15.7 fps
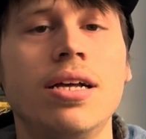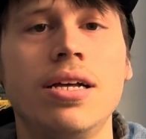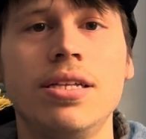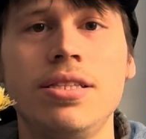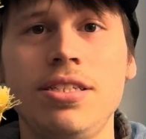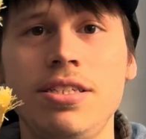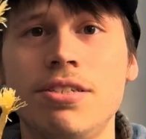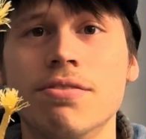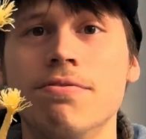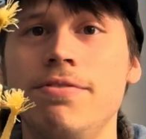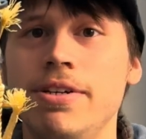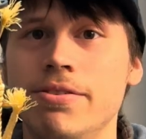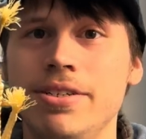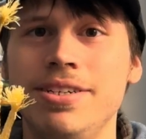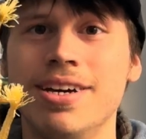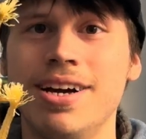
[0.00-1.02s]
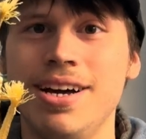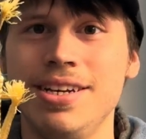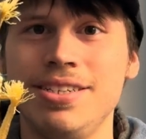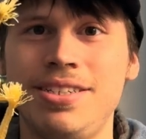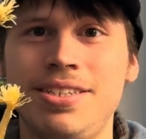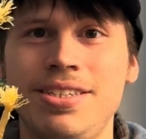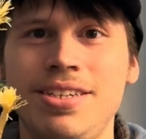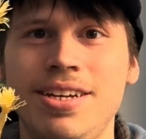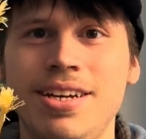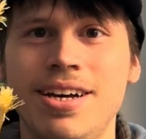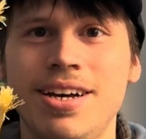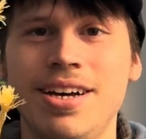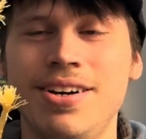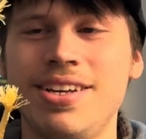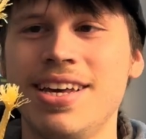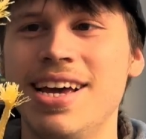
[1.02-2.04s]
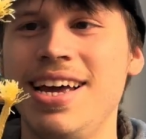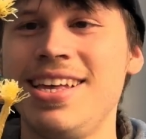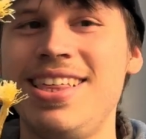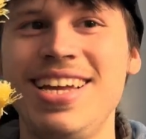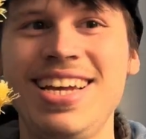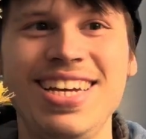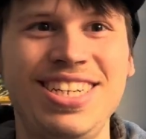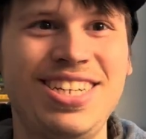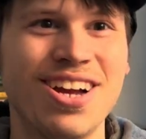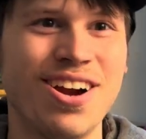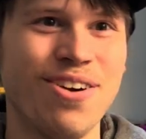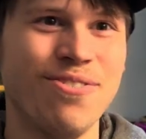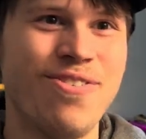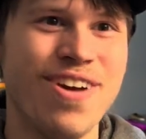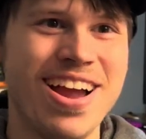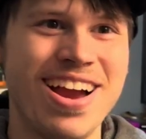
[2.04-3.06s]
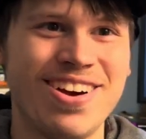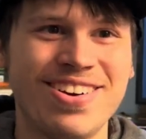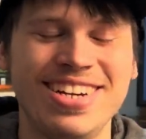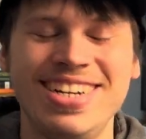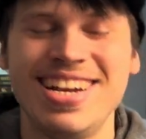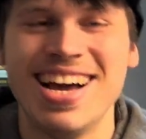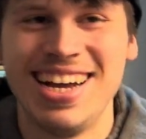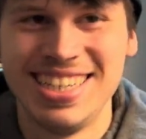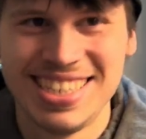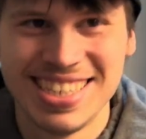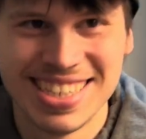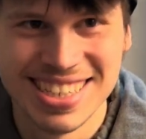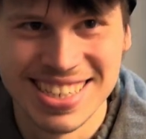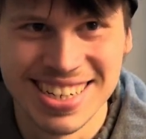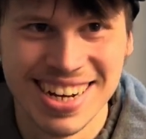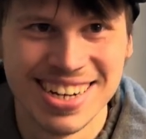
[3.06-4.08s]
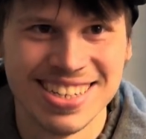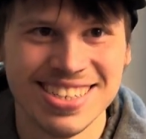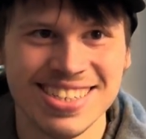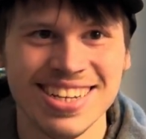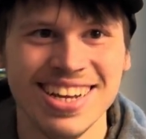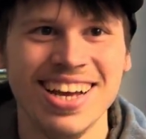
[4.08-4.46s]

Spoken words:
these are very nice. Okay, these are very nice katanas.